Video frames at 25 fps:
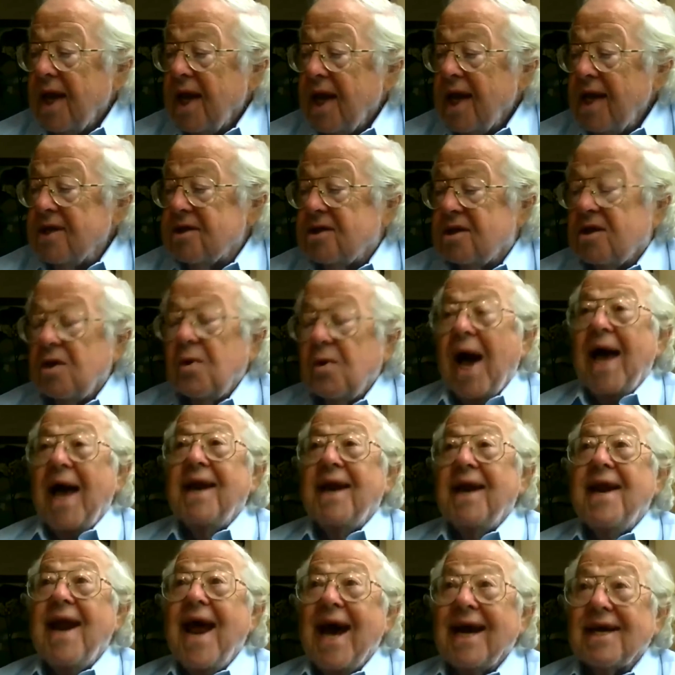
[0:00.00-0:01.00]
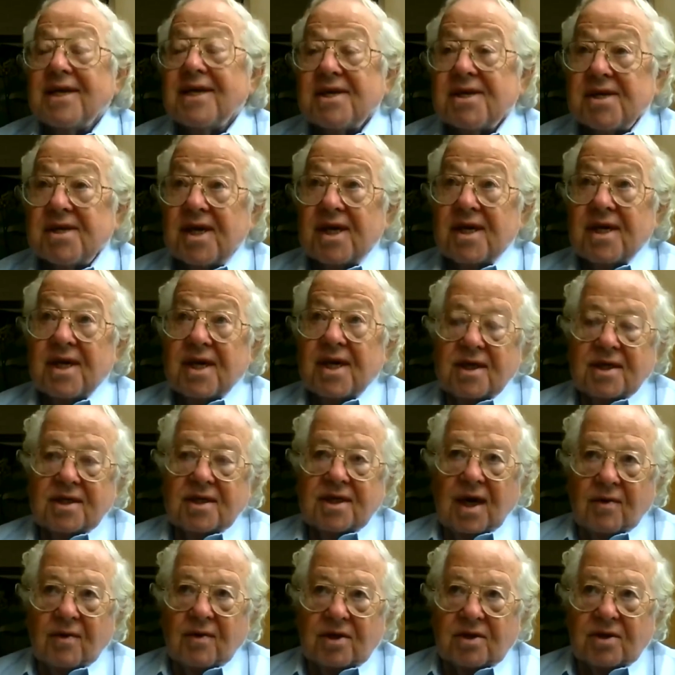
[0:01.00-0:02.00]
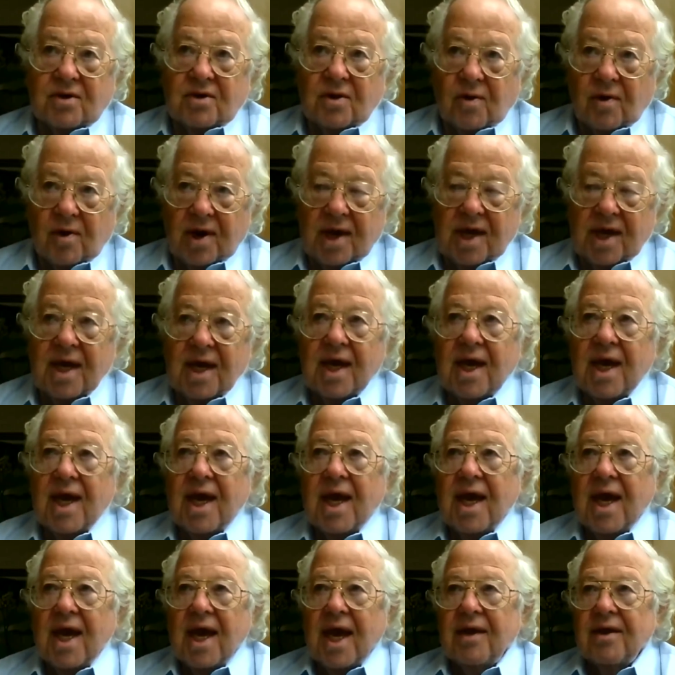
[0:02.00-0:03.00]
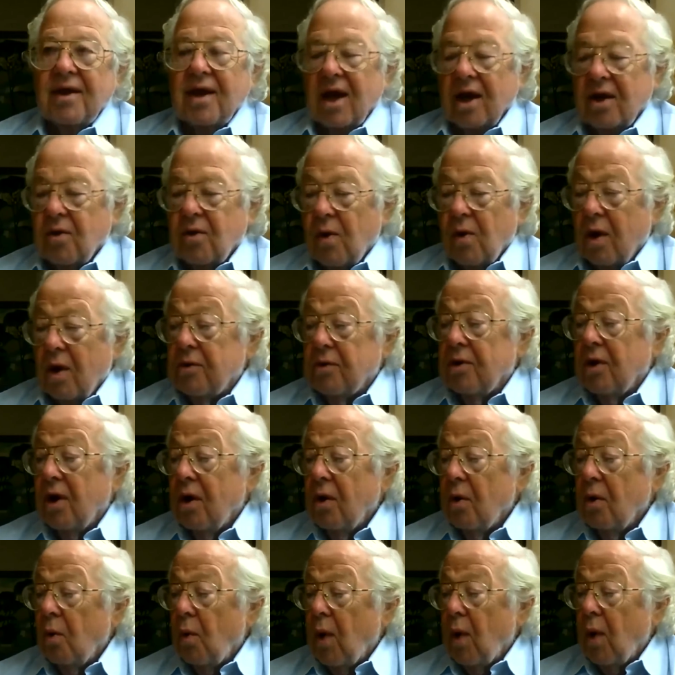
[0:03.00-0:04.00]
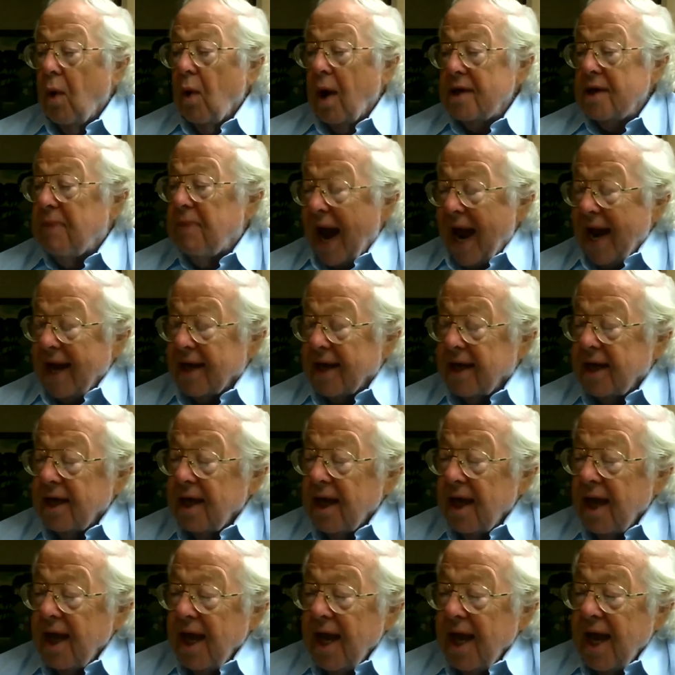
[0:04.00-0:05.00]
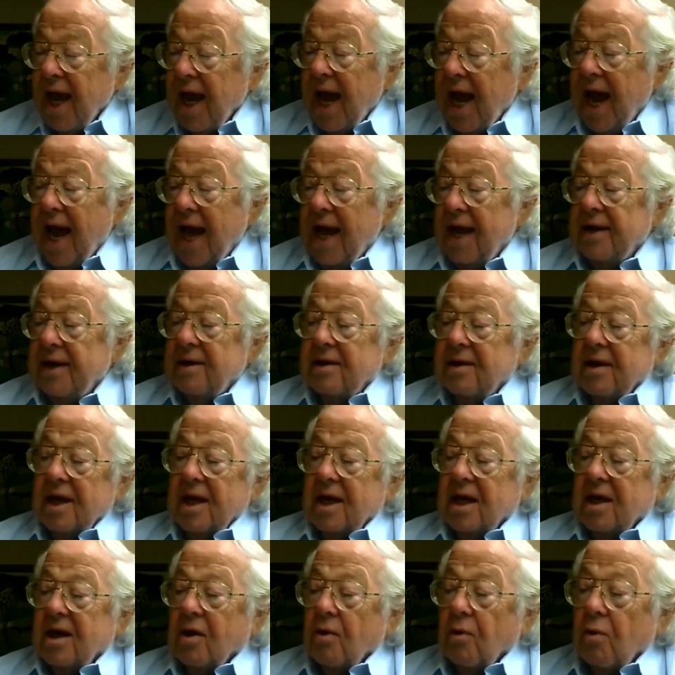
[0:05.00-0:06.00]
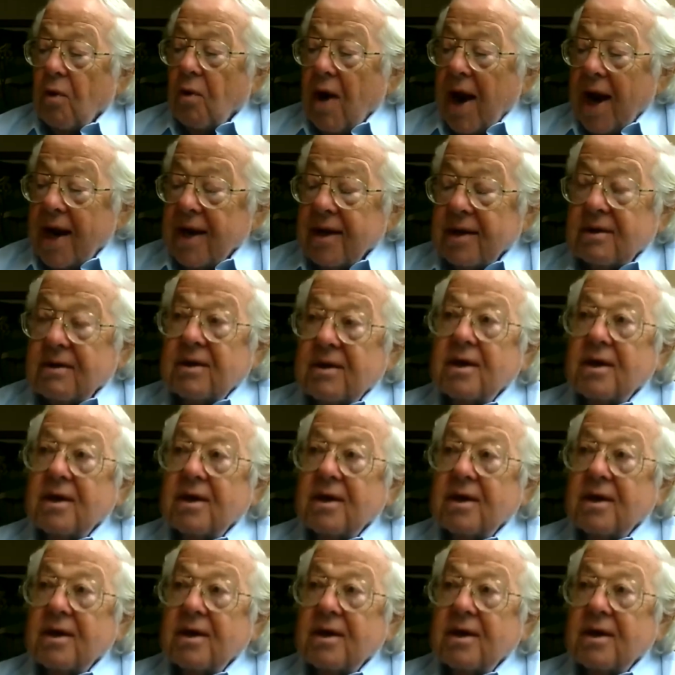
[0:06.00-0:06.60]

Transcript: is to annex territory in the, quote, West Bank. And the correct